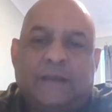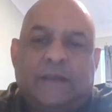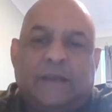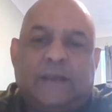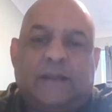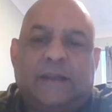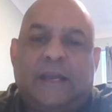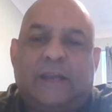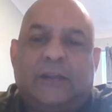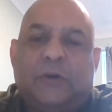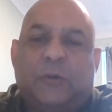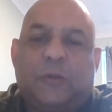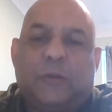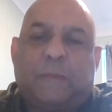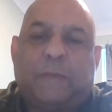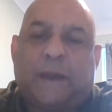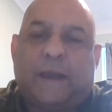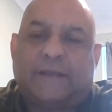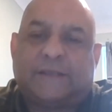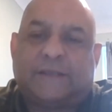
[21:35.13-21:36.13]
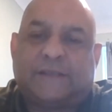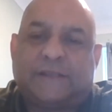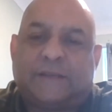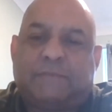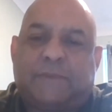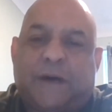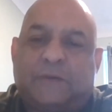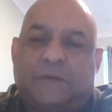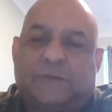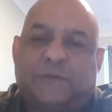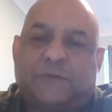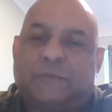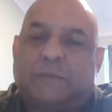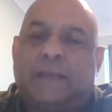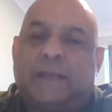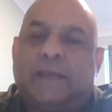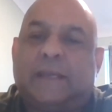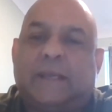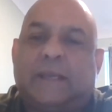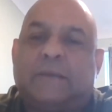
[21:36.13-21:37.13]
You need all the pieces of the puzzle to
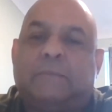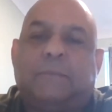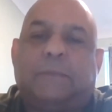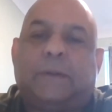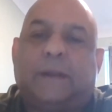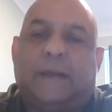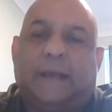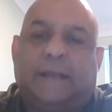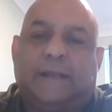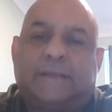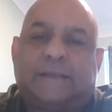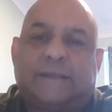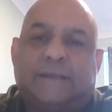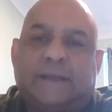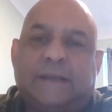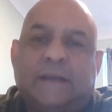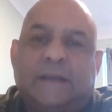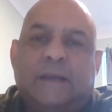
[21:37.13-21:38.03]
make it complete,